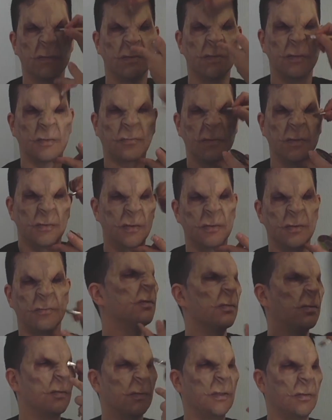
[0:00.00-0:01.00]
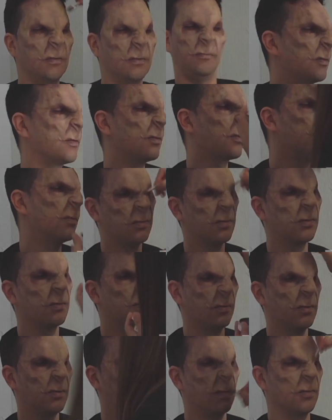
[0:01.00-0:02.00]
Any contribution would help.
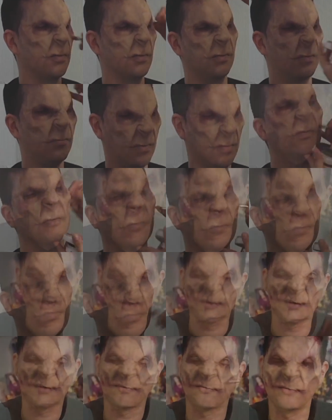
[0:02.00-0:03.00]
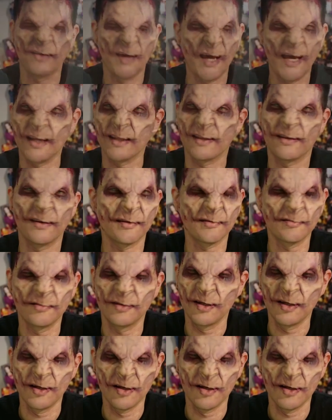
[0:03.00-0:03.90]
I'm, I'm talking about anything, anything.